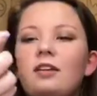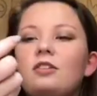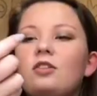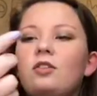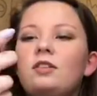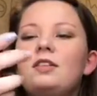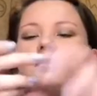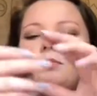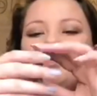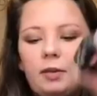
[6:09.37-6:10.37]
So this
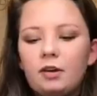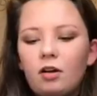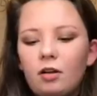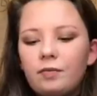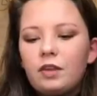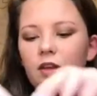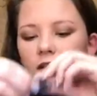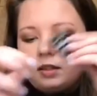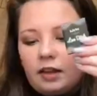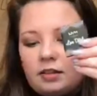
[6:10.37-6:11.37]
is Baby Doll,
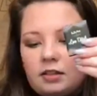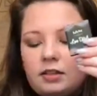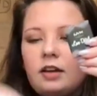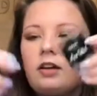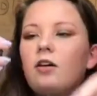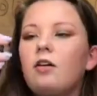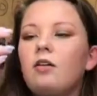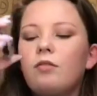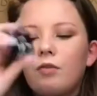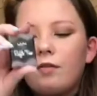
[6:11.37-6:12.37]
Lace Detail,
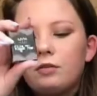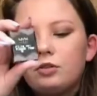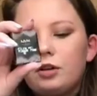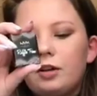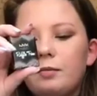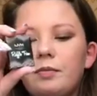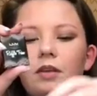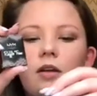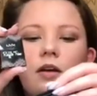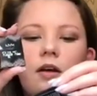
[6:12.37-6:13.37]
Ruffle Trim,
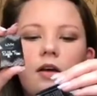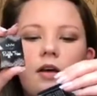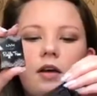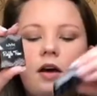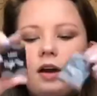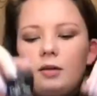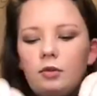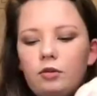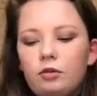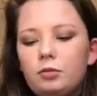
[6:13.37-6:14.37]

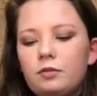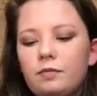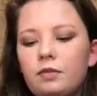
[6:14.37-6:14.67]
Honeymoon, oops,